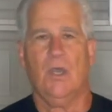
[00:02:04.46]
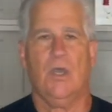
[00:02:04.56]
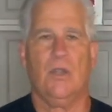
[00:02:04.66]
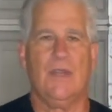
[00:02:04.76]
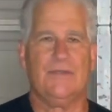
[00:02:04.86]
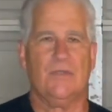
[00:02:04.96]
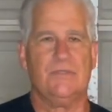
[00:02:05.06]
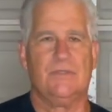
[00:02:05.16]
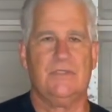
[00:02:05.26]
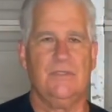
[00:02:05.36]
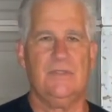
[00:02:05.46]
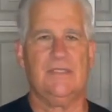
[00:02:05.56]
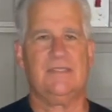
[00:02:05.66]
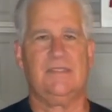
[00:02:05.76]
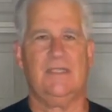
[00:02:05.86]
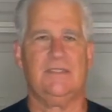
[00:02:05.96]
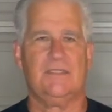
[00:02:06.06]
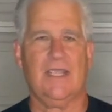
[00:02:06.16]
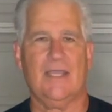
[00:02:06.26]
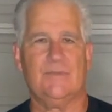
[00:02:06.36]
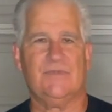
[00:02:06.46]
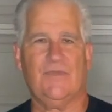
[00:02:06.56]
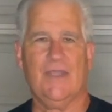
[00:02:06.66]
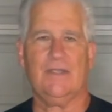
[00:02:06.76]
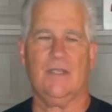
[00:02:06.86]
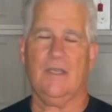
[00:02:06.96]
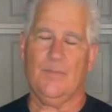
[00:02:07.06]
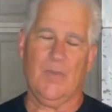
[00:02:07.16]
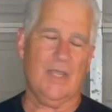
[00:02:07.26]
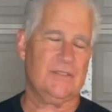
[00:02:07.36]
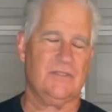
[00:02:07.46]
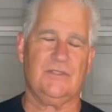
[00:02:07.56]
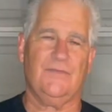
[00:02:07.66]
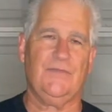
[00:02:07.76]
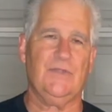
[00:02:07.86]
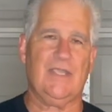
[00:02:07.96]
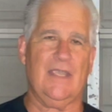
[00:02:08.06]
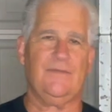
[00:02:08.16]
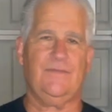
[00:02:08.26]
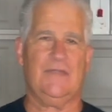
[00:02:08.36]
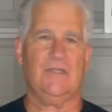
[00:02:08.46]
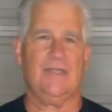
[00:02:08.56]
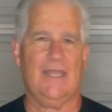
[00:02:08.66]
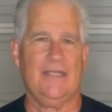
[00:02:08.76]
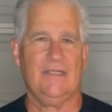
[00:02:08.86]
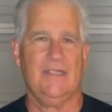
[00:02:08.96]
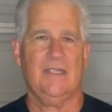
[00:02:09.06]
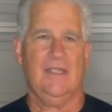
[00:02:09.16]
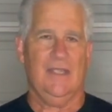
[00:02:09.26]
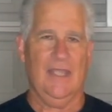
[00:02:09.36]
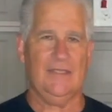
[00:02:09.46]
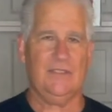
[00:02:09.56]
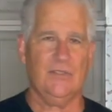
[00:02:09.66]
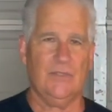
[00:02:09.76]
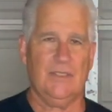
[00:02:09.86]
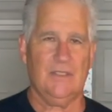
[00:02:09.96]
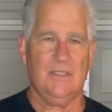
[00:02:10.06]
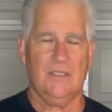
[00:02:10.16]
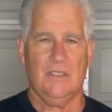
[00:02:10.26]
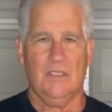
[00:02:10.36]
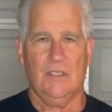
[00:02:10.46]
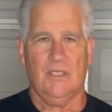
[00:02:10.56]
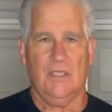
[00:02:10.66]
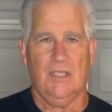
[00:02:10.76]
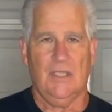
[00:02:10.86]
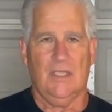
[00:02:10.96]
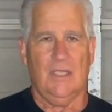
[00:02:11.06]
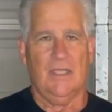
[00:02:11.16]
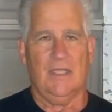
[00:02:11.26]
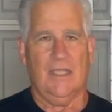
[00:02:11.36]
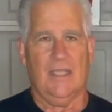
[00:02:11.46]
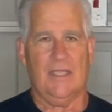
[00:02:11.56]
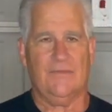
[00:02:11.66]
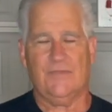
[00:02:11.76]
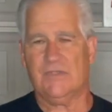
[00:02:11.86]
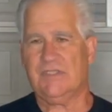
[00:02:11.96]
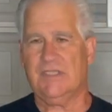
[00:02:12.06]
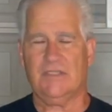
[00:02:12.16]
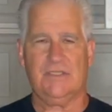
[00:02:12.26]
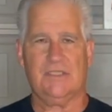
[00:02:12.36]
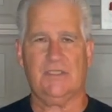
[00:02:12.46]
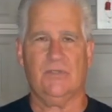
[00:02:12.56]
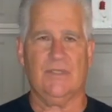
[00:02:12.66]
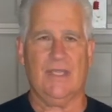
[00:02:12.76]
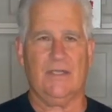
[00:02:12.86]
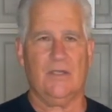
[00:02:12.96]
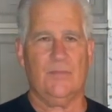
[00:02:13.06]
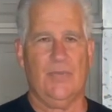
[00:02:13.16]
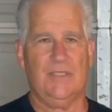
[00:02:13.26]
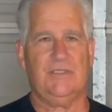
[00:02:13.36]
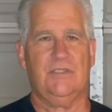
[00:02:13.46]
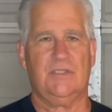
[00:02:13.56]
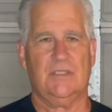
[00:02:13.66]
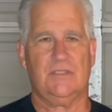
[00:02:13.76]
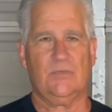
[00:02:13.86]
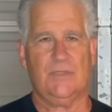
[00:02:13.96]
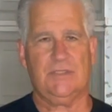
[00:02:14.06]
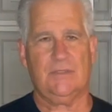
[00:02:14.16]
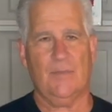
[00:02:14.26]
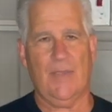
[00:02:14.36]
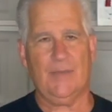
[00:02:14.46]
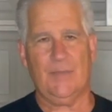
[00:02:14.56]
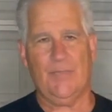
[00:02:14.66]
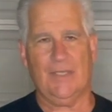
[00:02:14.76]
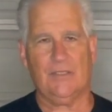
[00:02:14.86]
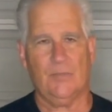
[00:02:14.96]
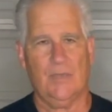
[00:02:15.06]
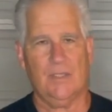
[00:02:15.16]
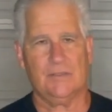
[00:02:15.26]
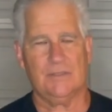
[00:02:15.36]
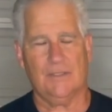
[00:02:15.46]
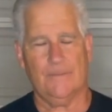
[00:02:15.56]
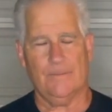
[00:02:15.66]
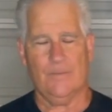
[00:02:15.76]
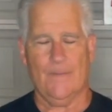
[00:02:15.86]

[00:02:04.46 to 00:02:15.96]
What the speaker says: All right, those are 2 distinct jabs. Boxers, if you can't feel that and do it, and if you're still just doing that arm punch, you should switch to maybe pickleball or something.